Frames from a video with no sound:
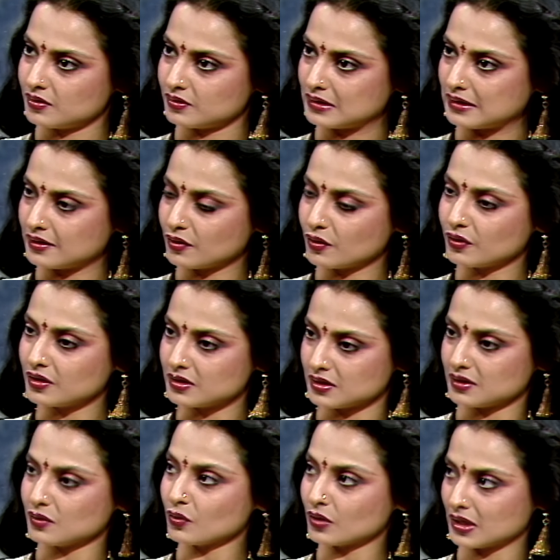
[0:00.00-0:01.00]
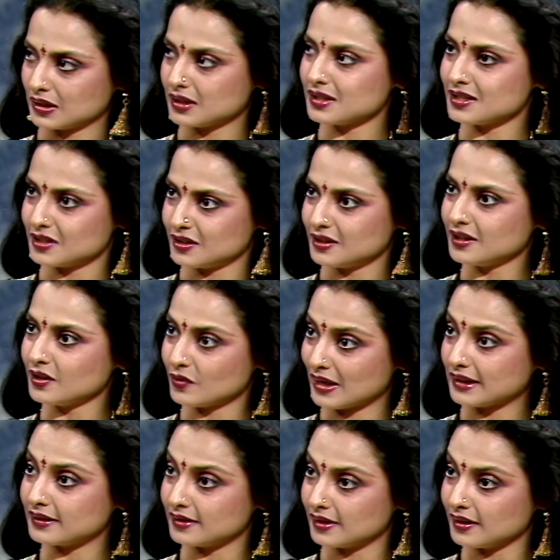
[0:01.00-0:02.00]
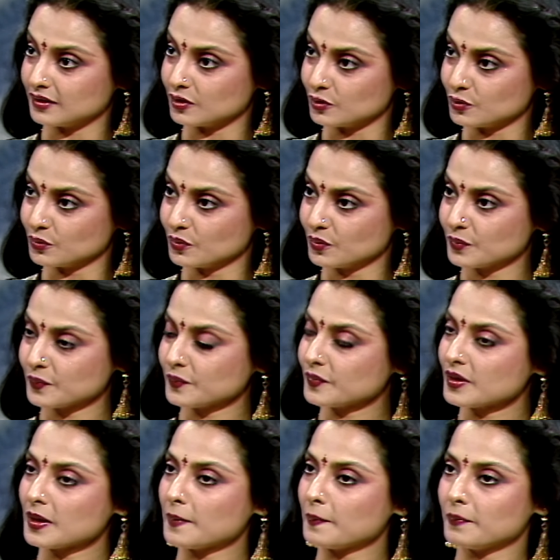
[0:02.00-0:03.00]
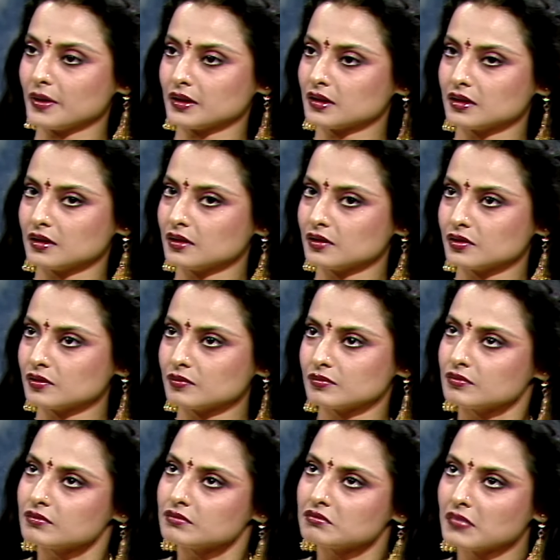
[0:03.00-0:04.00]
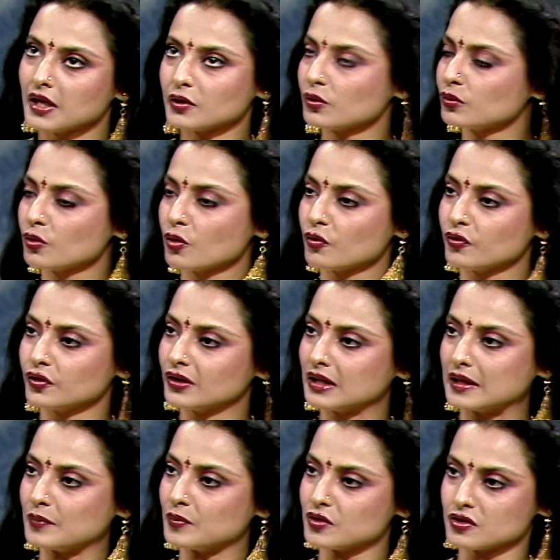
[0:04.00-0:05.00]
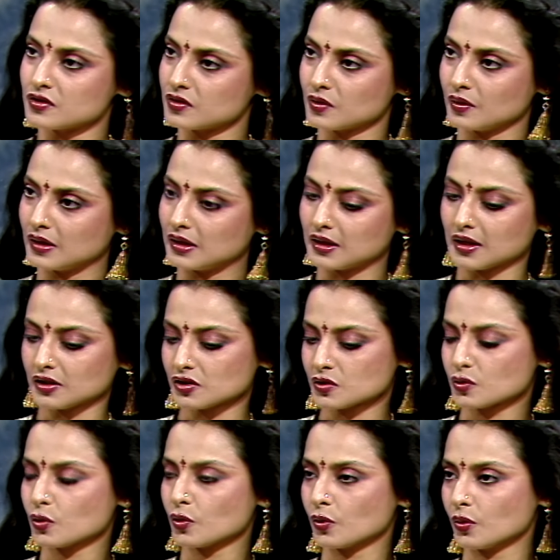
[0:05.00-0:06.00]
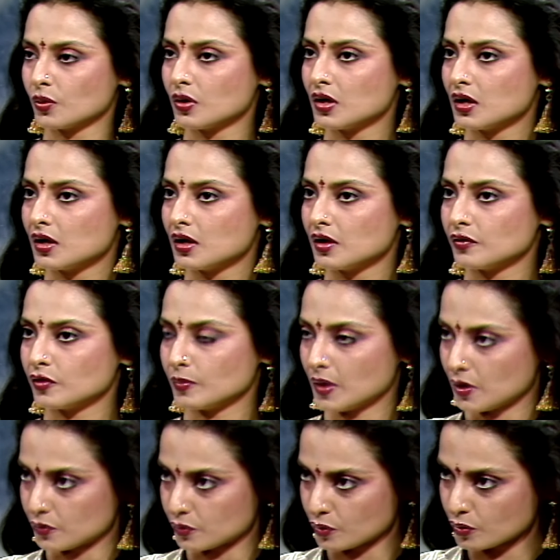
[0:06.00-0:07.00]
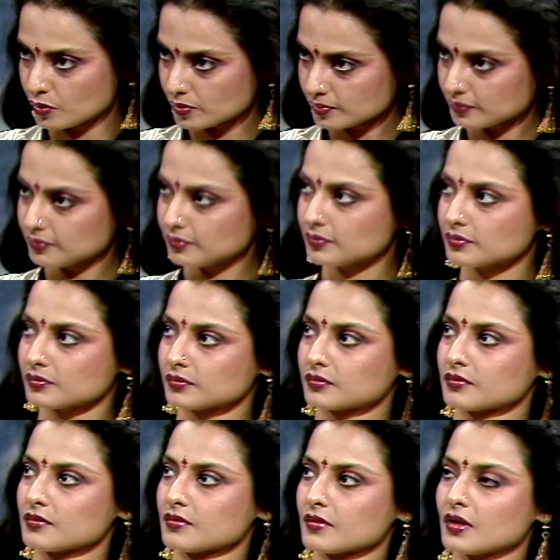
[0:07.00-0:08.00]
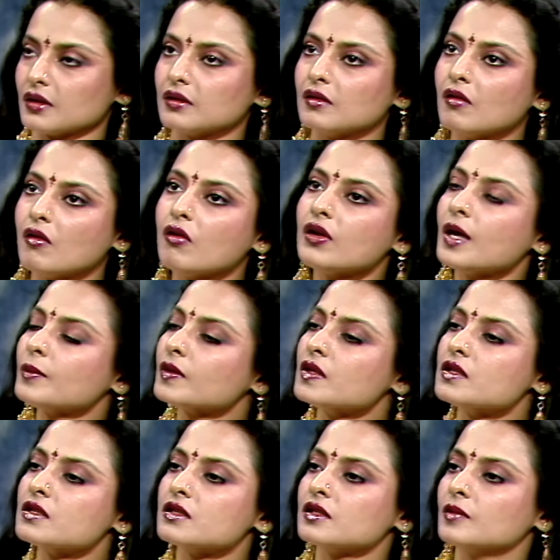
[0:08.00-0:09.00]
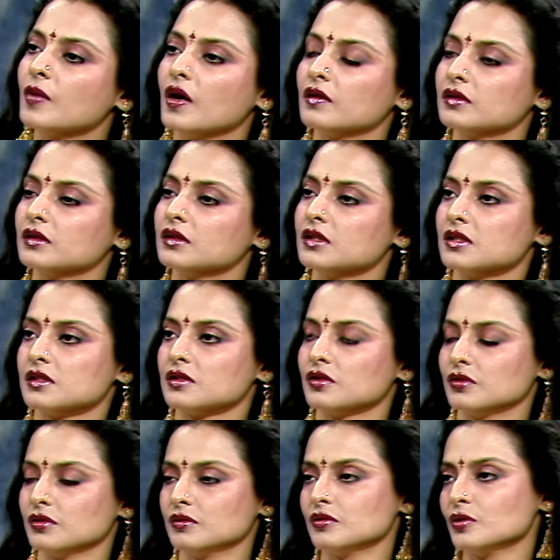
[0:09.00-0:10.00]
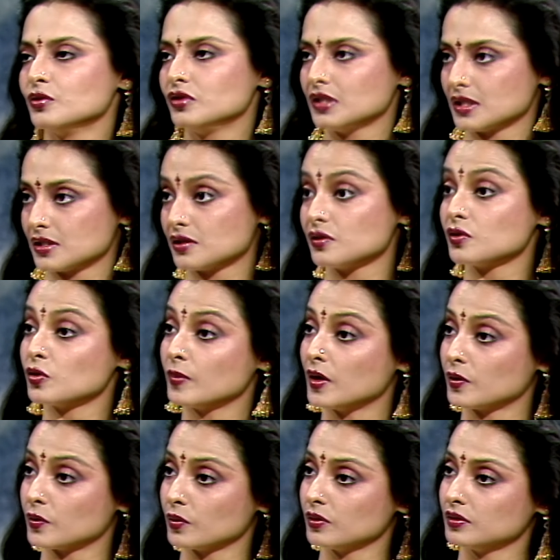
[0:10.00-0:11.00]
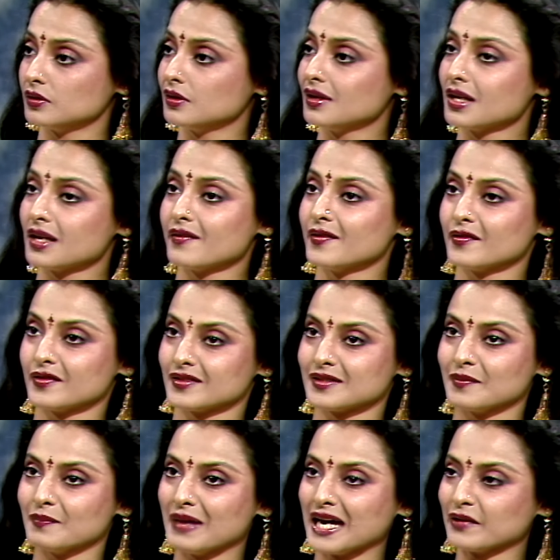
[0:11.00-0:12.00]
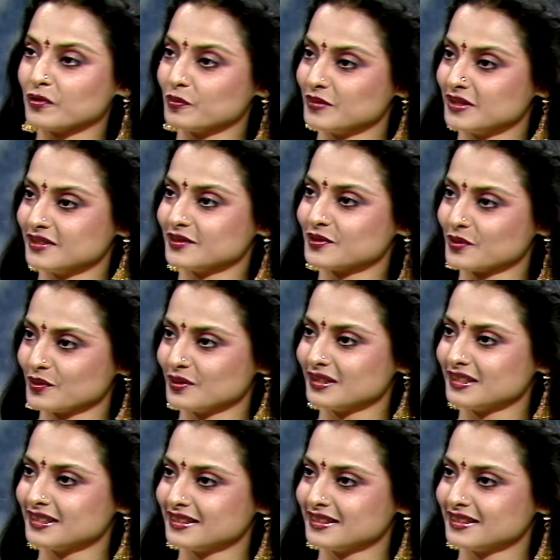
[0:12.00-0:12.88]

tell the audience that, okay, this is the right thing to do. But I don't go for the images or anything. I just go for my role. All I'm concerned about is to do justice to my role, even if it's a mad woman's role.